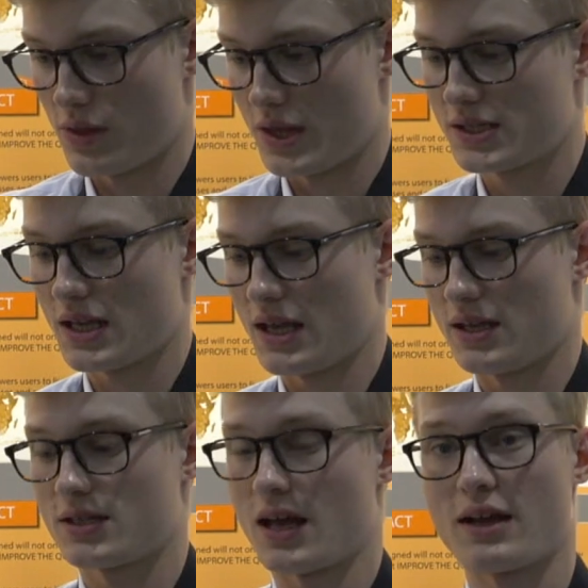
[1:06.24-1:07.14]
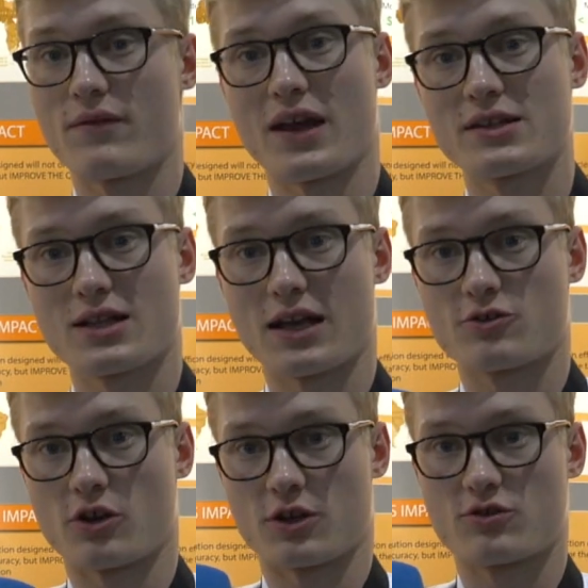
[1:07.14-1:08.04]
this is an advanced
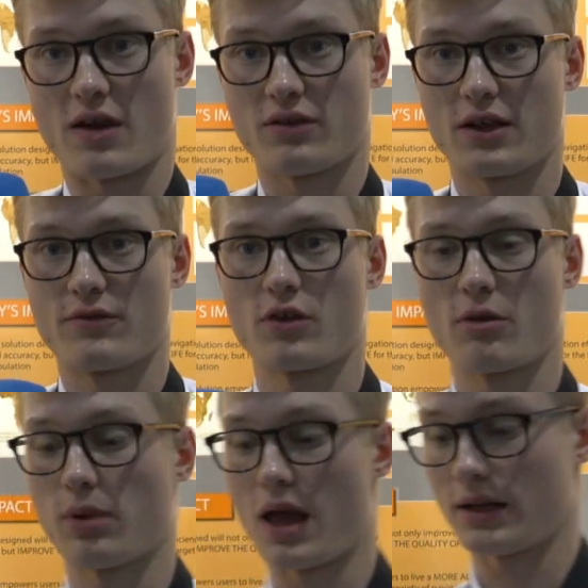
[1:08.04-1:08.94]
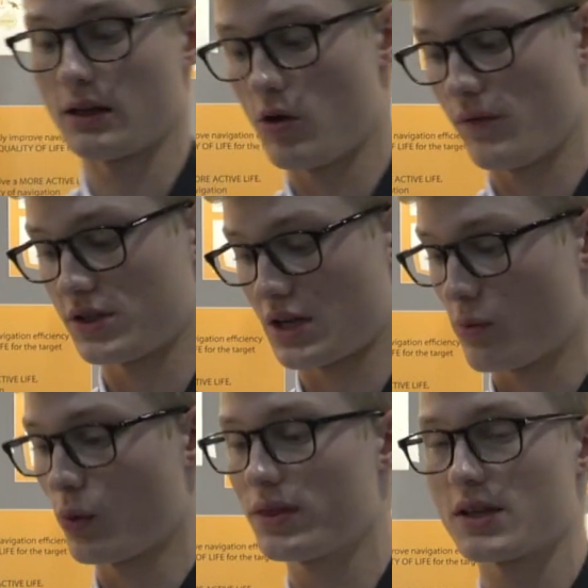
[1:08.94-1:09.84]
electronic travel aid for the blind and low vision,
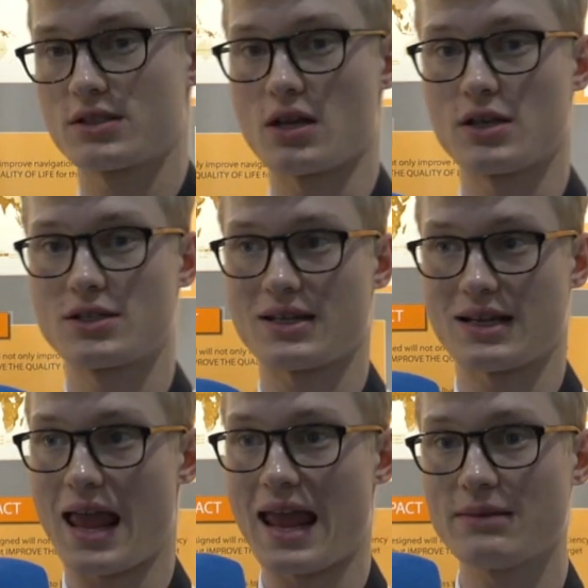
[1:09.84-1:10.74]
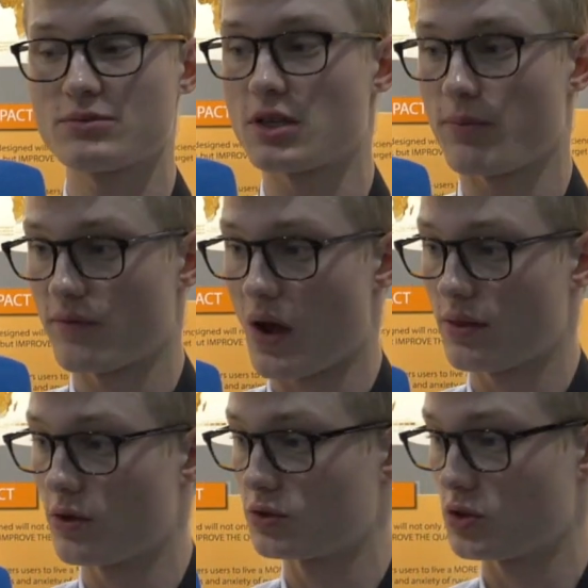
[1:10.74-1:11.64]
and what this does is it aims to
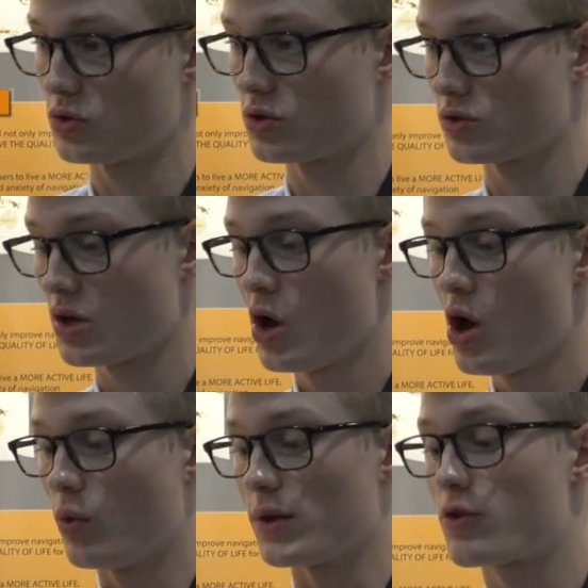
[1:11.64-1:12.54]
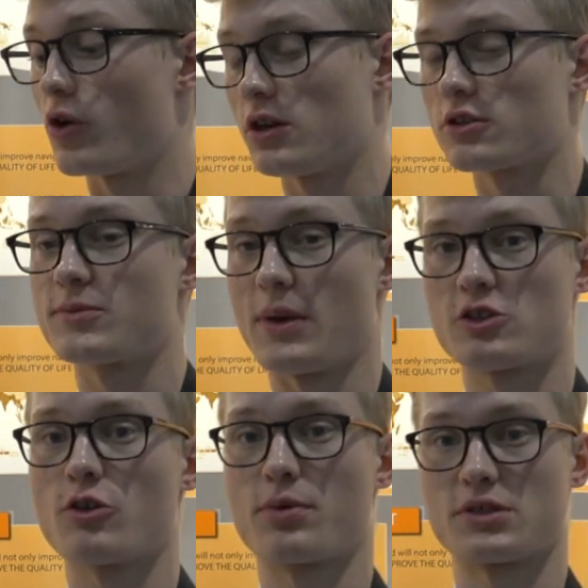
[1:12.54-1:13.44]
provide those users with greater
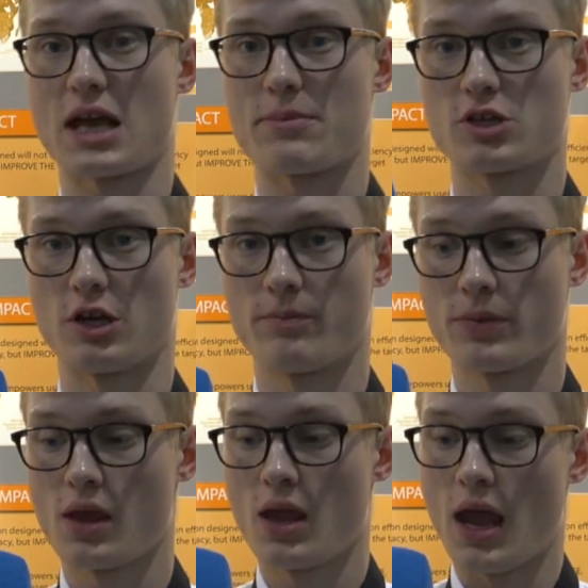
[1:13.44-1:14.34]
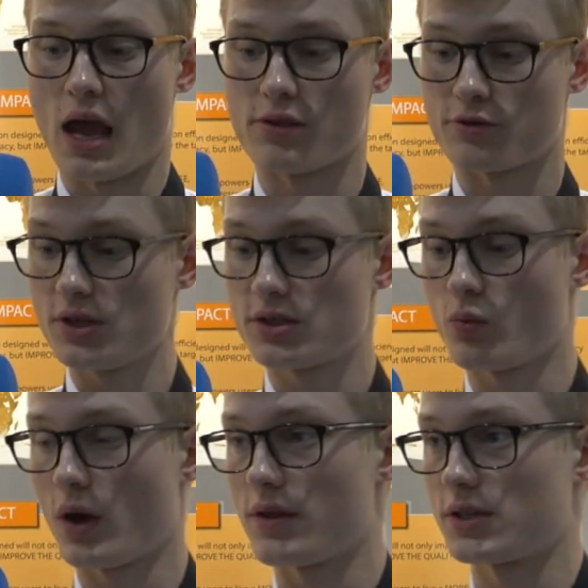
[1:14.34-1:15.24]
spatial perception. And the
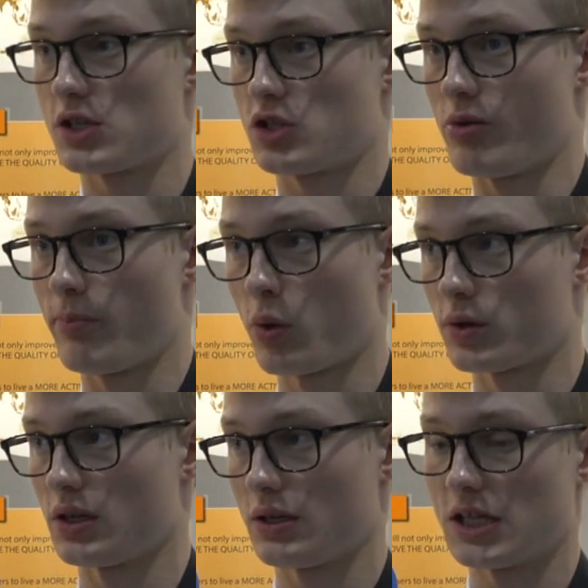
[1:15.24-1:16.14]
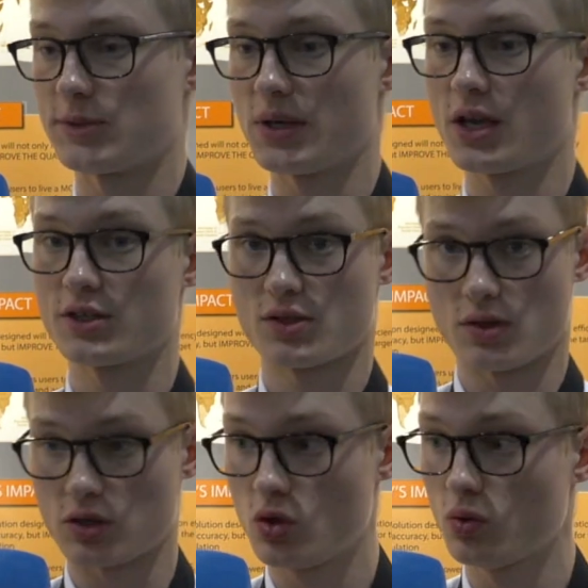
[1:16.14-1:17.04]
reason why this is so important is because
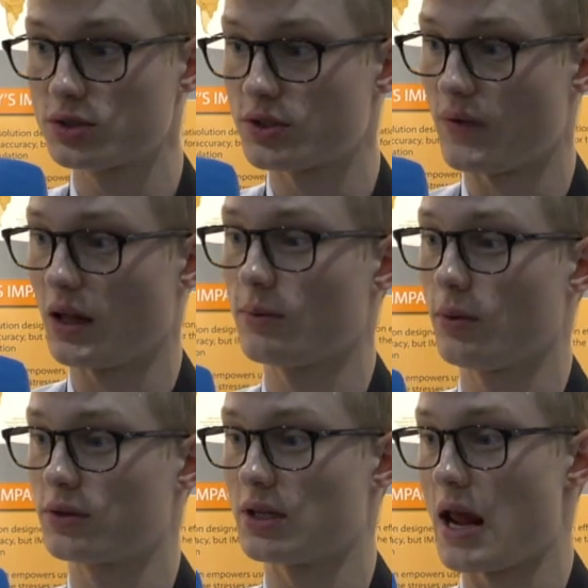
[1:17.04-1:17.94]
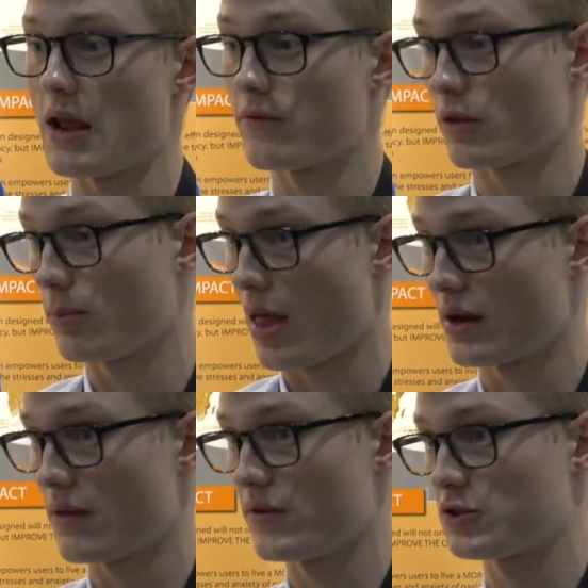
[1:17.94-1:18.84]
the tools available today for the
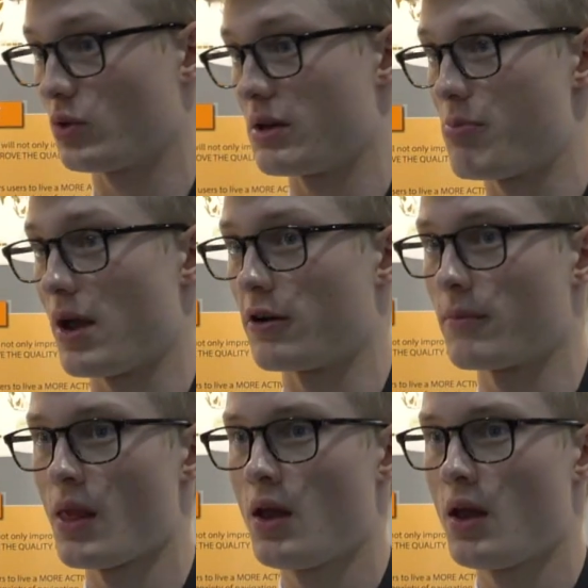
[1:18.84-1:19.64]
blind and visually impaired